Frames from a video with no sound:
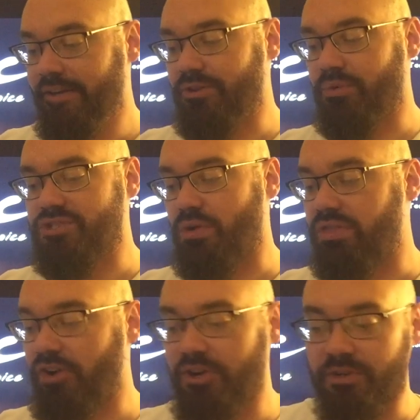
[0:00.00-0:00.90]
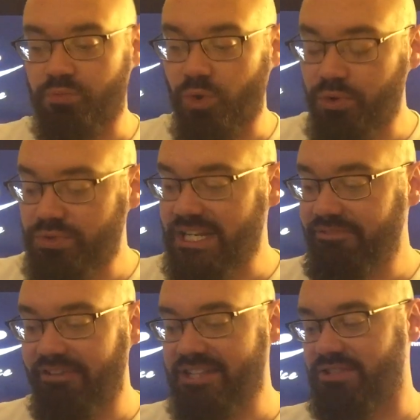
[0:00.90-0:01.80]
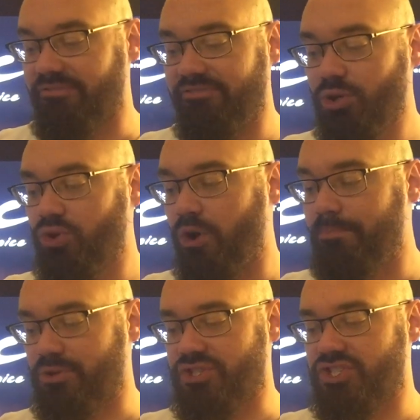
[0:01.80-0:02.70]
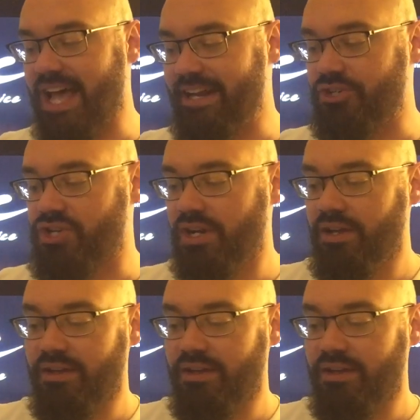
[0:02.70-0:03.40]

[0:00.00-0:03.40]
They're also third in road defensive field goal percentage.